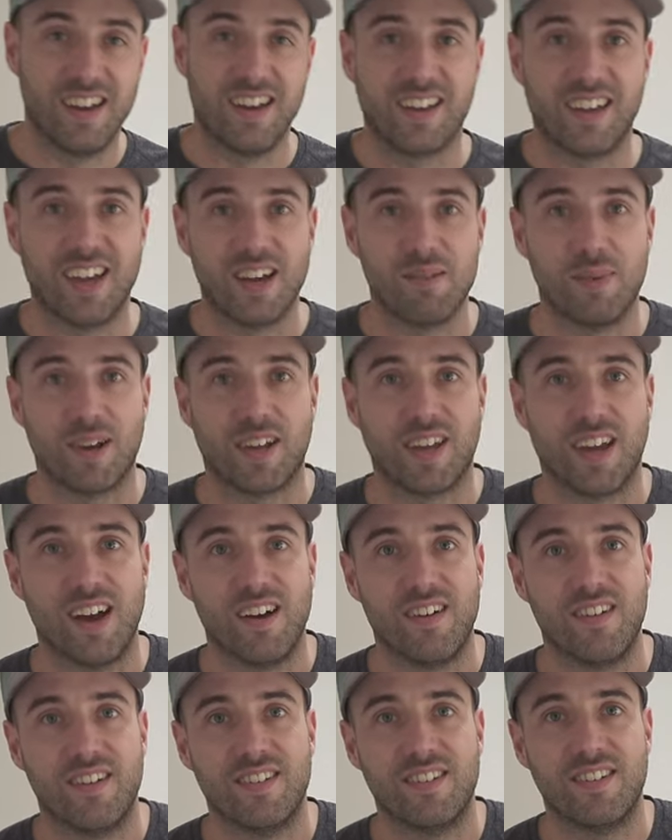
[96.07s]
get in my
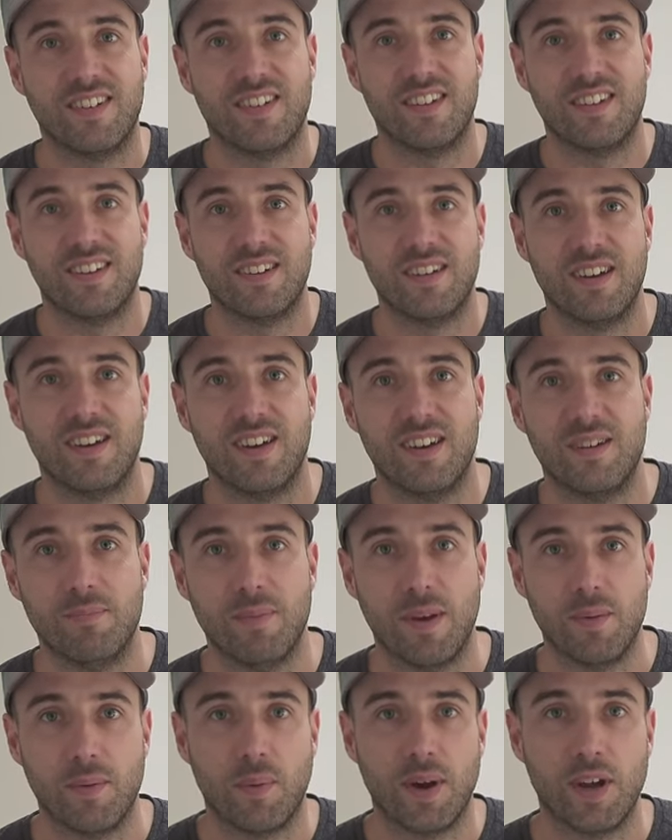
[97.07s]
car and
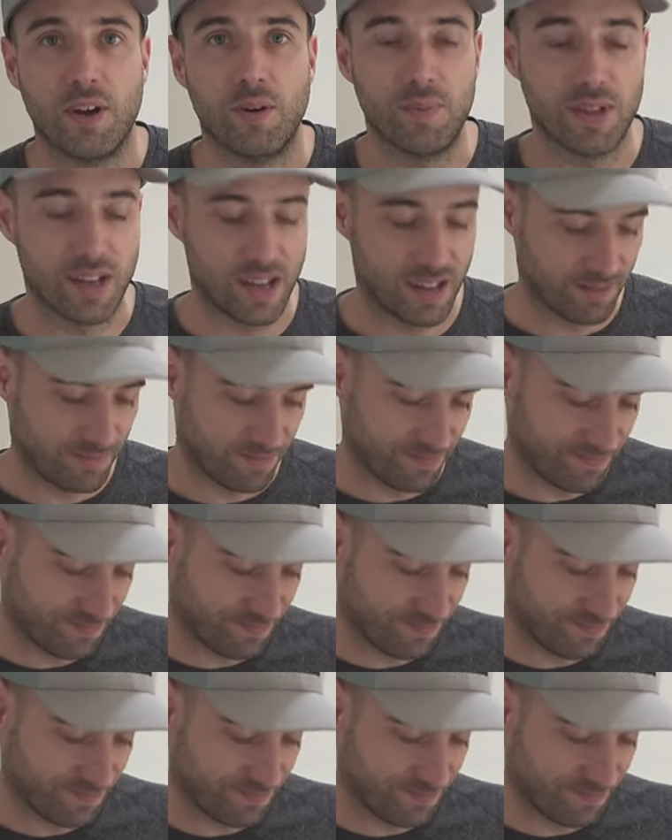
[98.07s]
make my way up there.